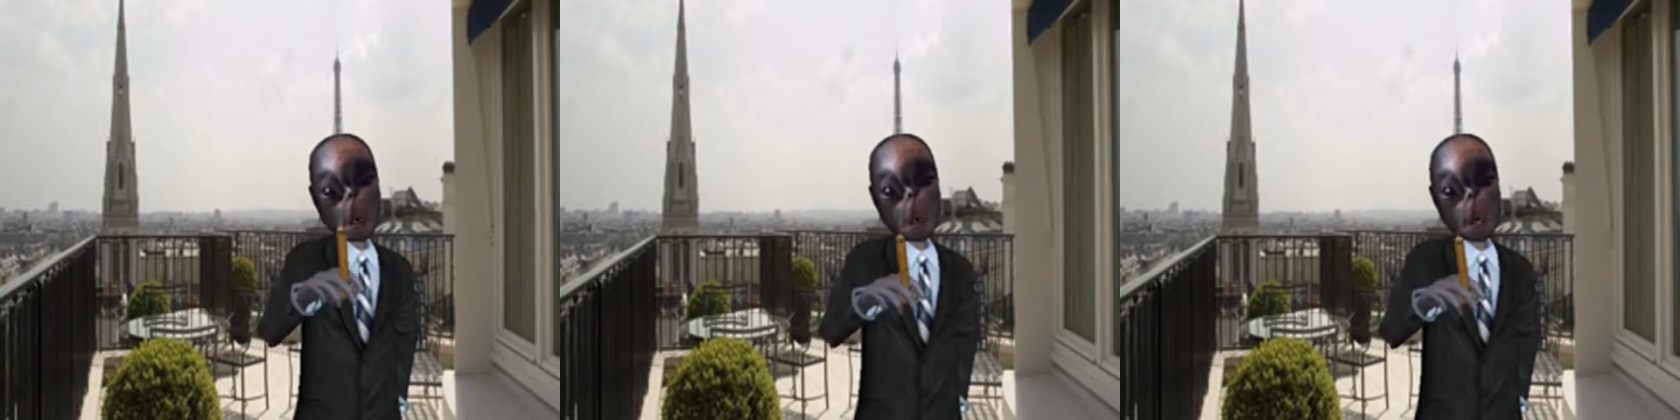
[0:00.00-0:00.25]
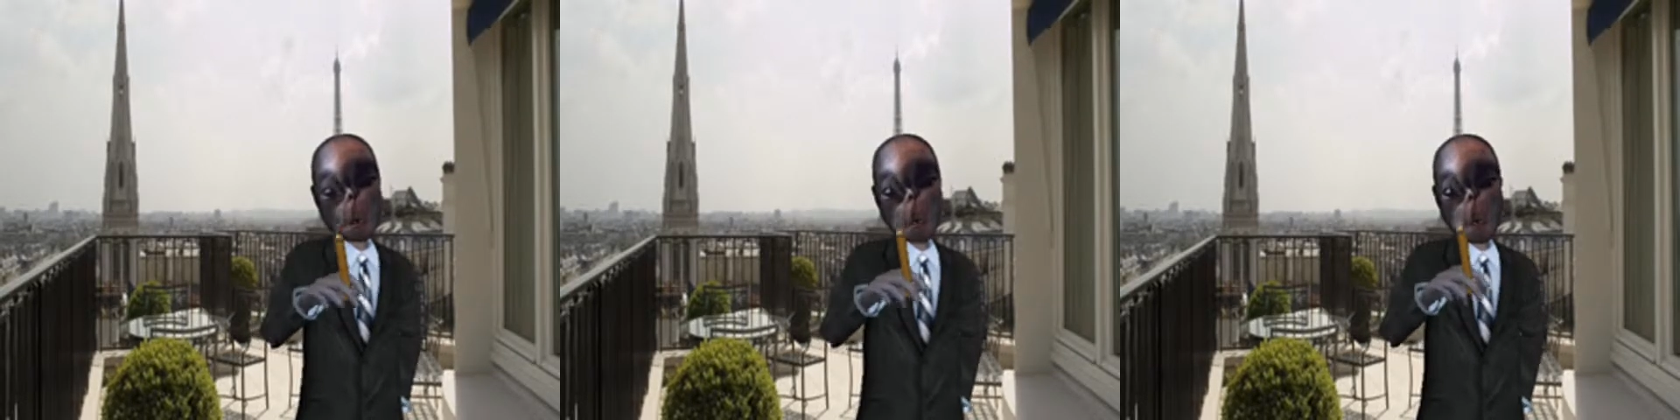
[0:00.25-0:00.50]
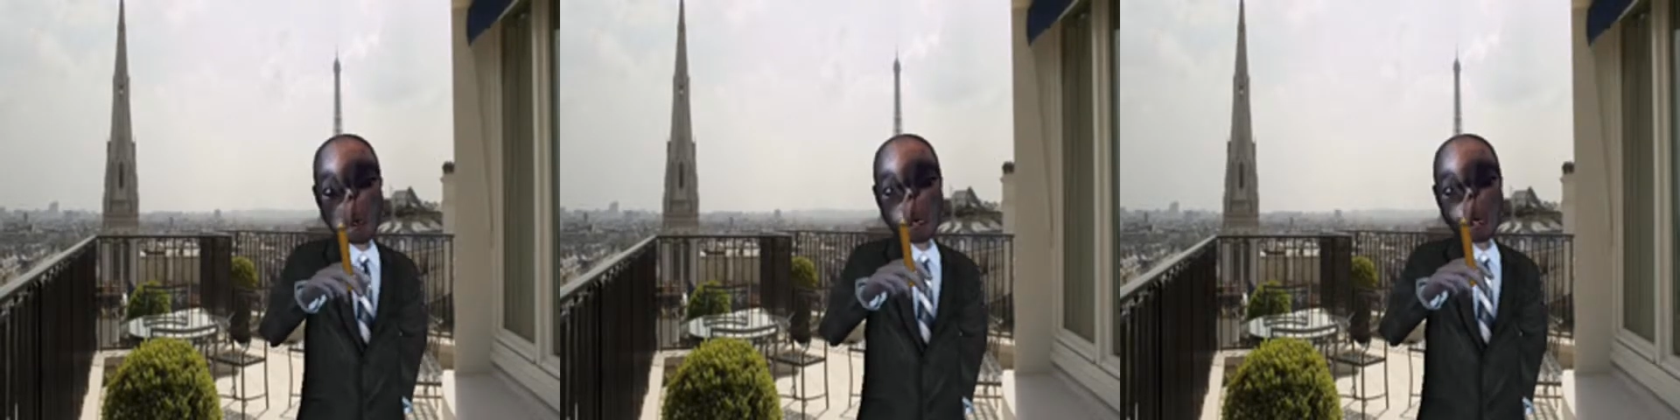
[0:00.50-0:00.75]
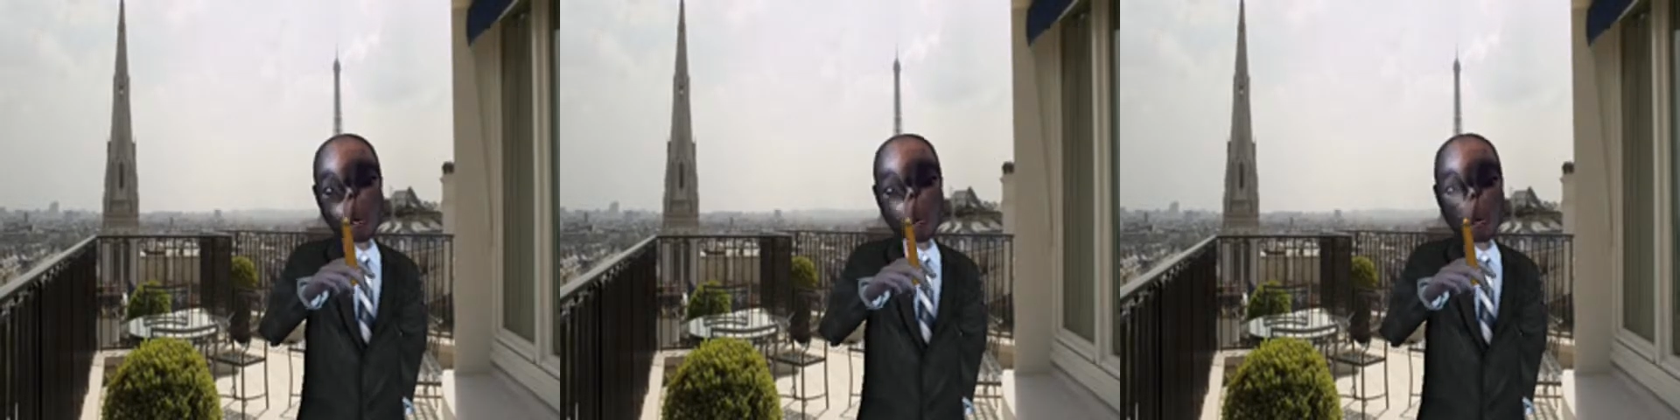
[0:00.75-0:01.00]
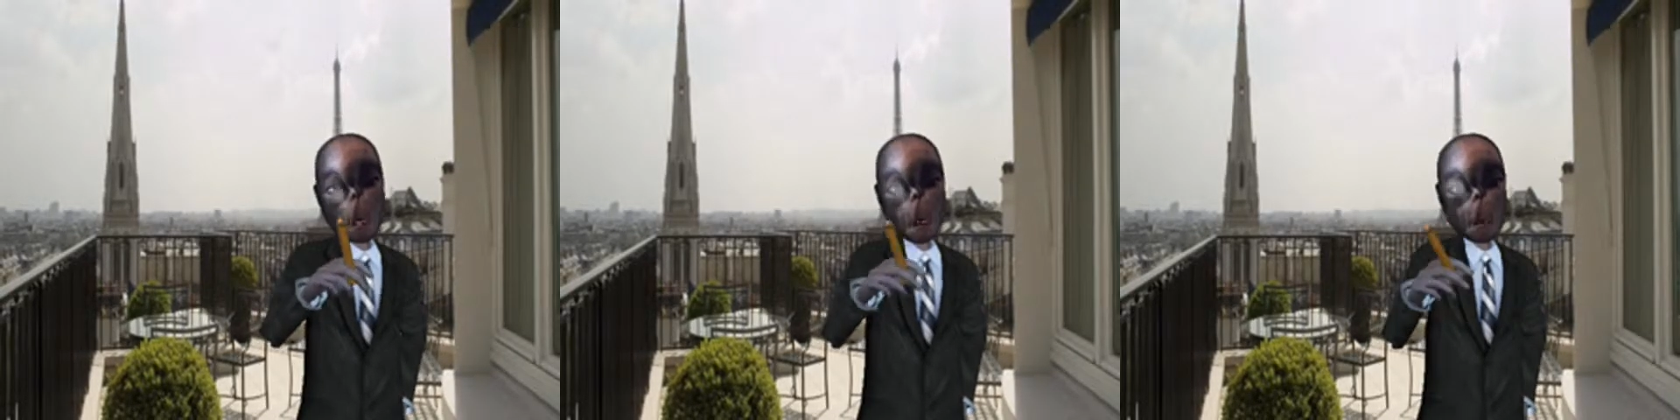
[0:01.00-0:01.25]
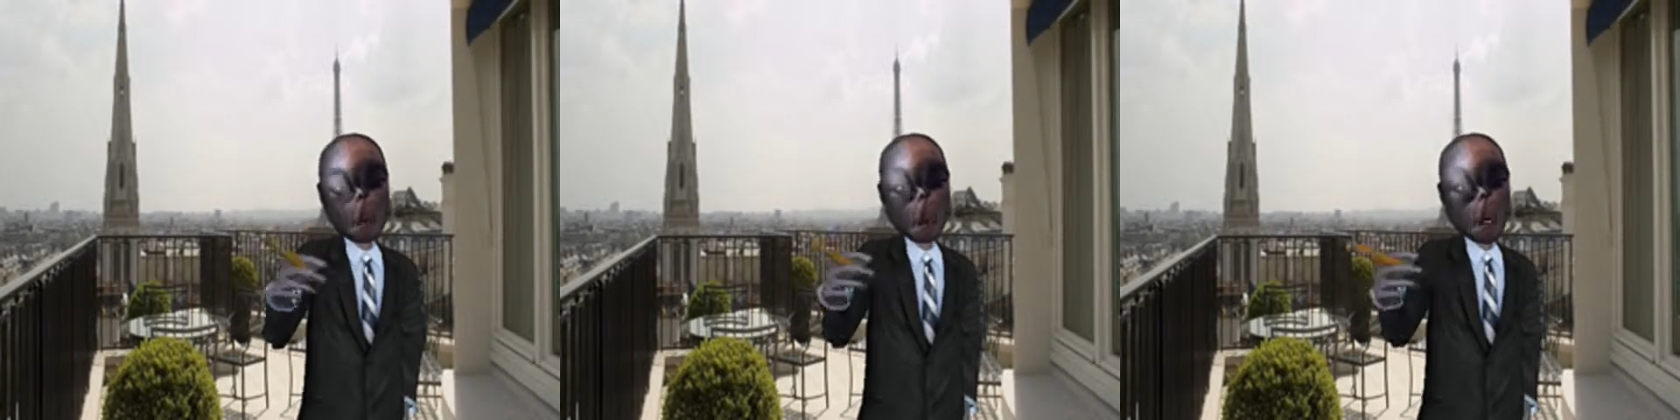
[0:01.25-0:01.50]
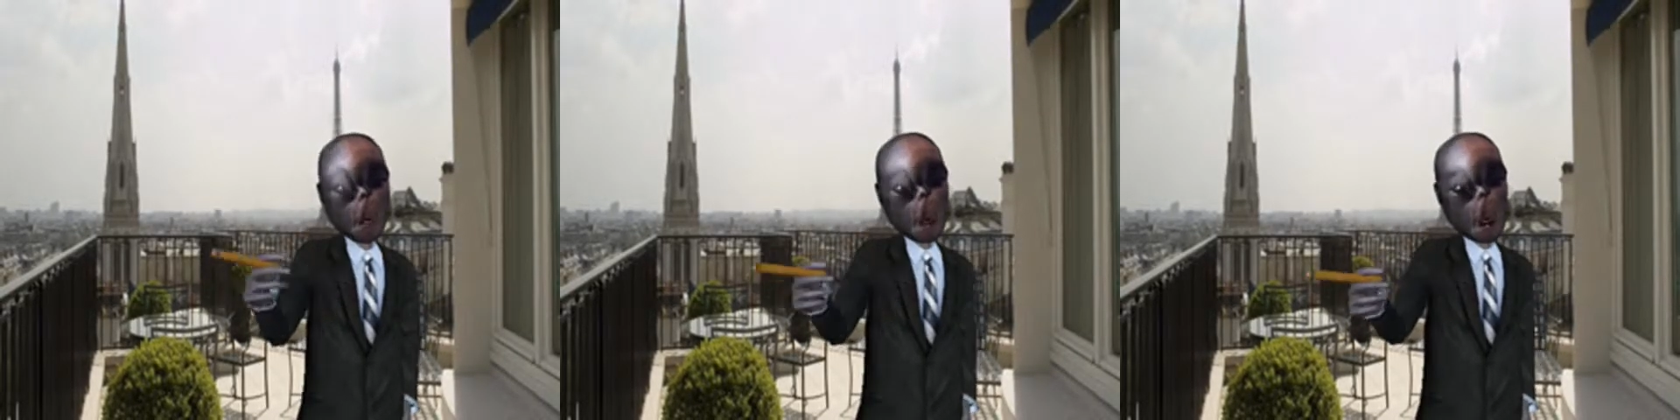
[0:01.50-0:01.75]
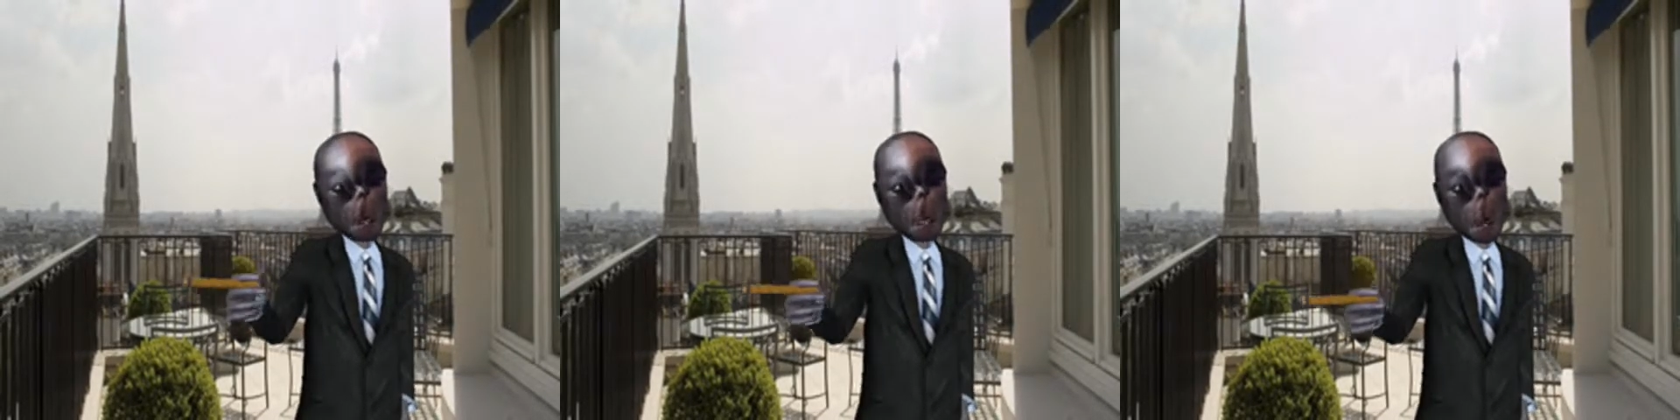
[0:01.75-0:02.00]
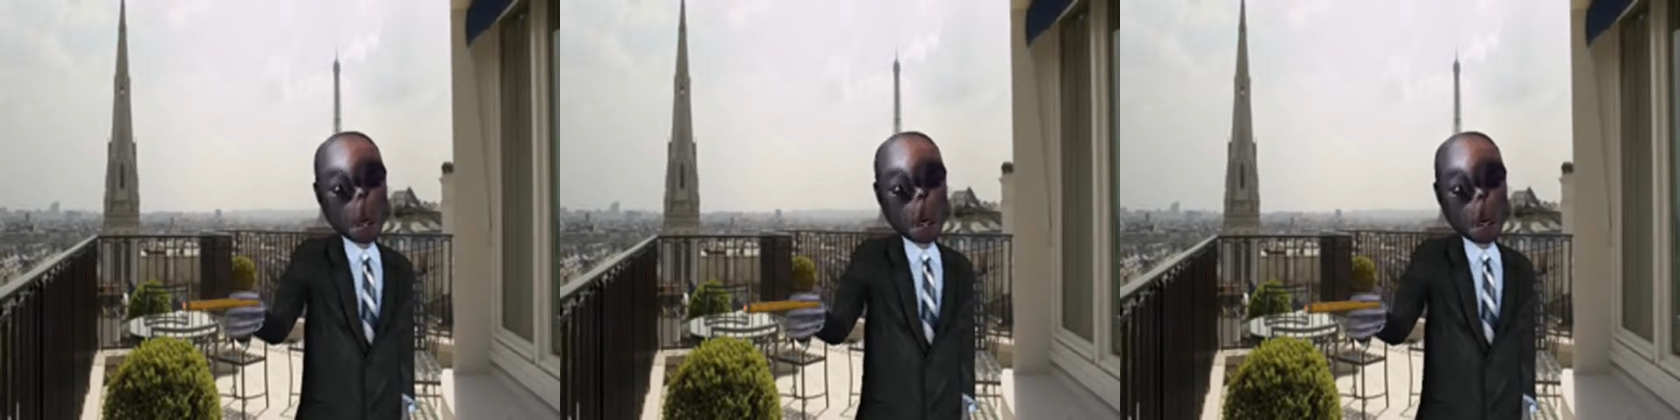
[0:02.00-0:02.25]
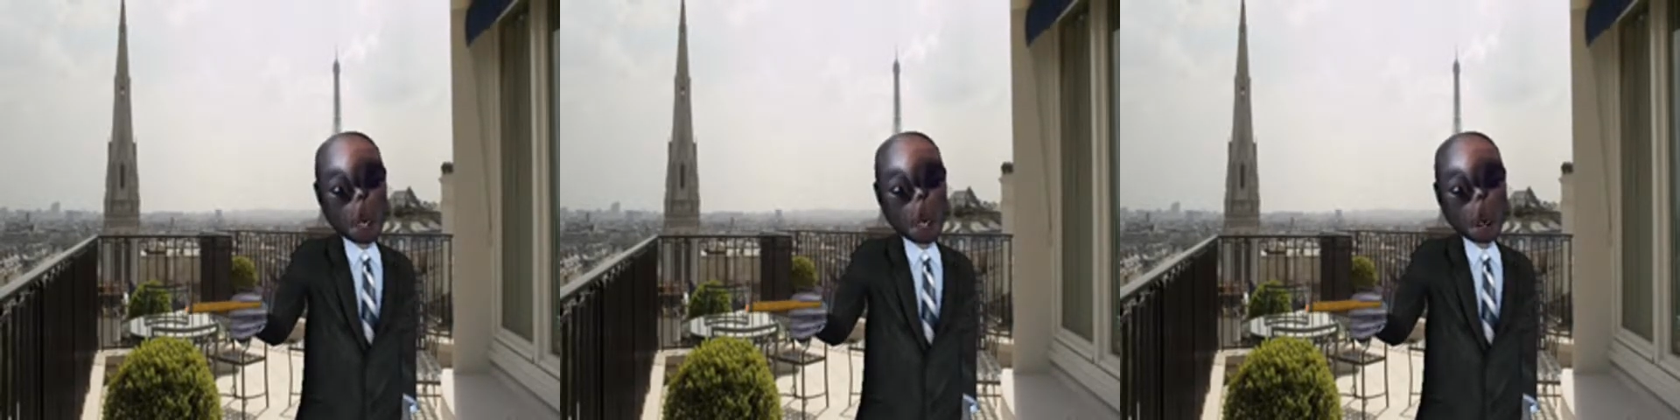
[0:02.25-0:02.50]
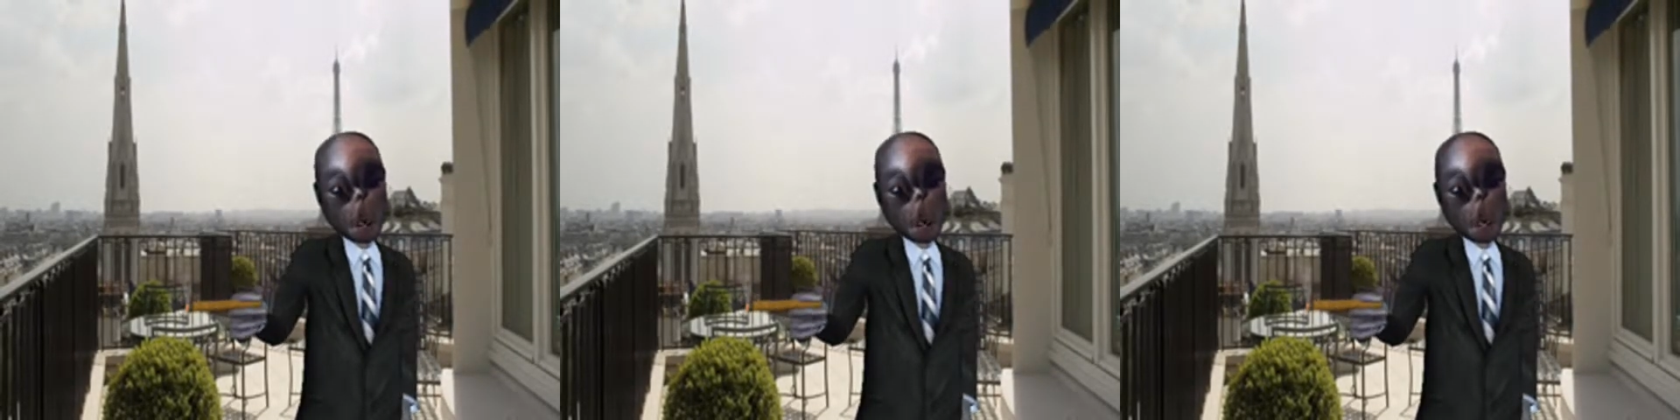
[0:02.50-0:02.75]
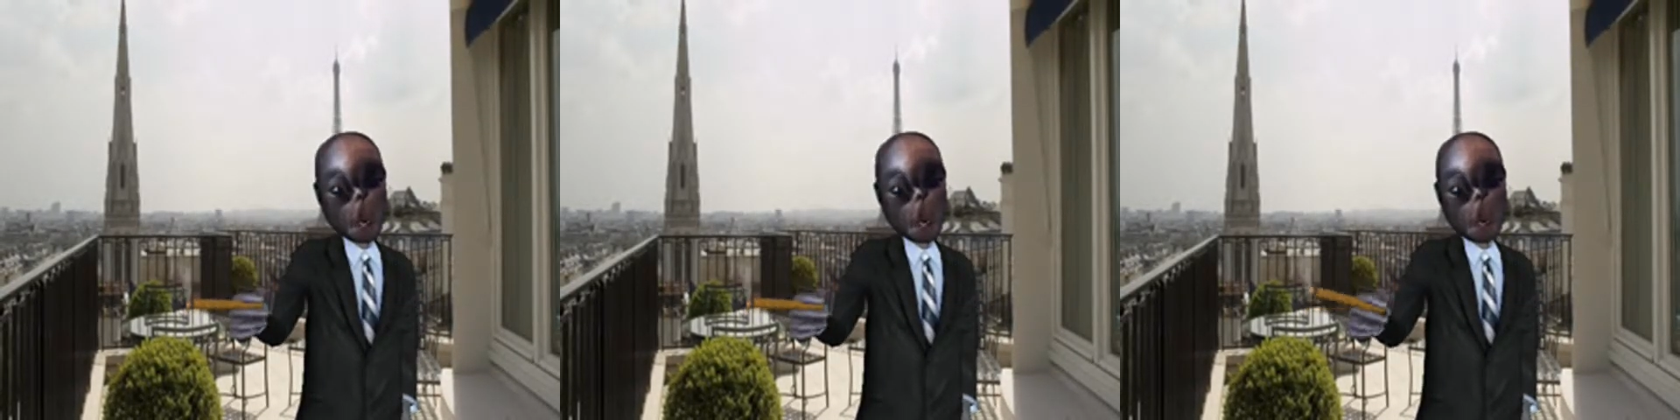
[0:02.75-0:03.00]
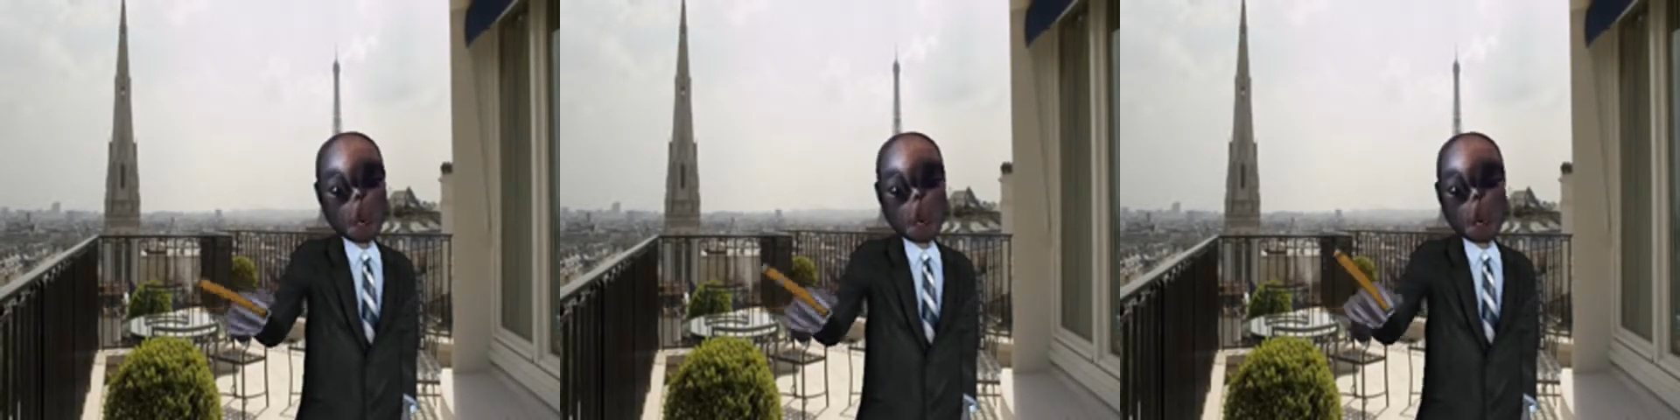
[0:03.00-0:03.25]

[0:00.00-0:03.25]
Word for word: I you know I think the number one thing is the smell.